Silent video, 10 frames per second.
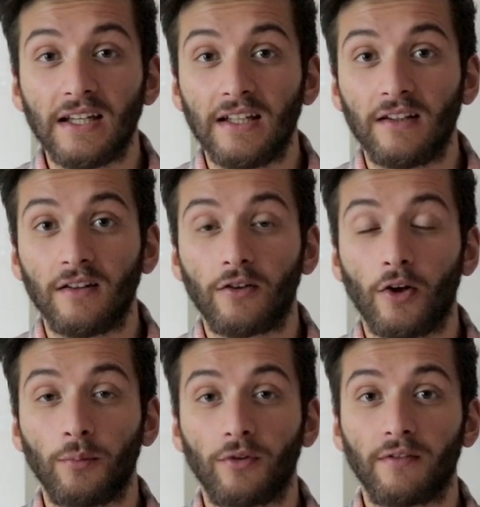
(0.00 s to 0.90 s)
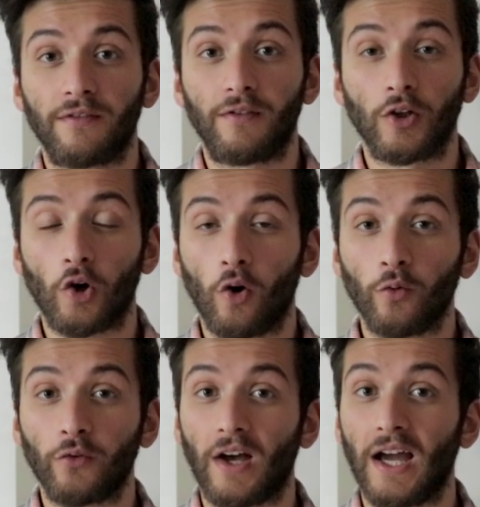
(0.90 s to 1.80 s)
in terms of the
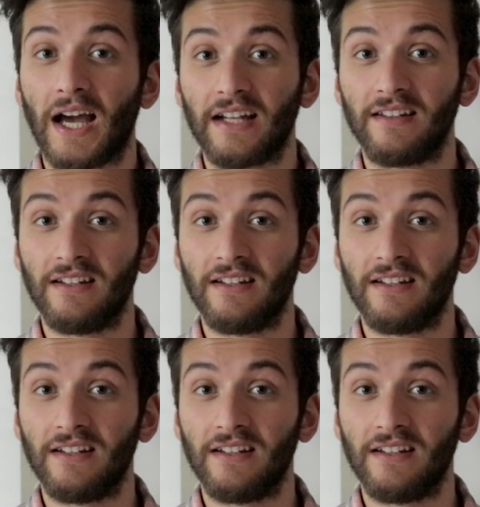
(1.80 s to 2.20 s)
goals I had,